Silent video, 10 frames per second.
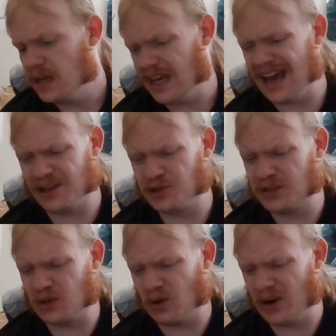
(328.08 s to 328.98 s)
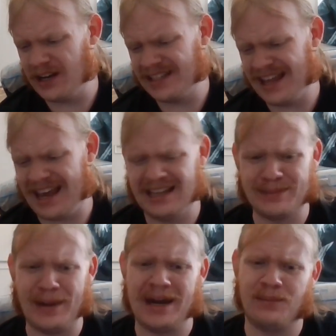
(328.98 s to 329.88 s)
yeah, True Stories. That
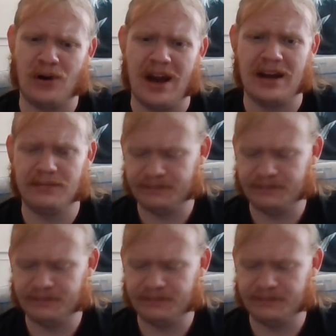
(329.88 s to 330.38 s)
is my number 8.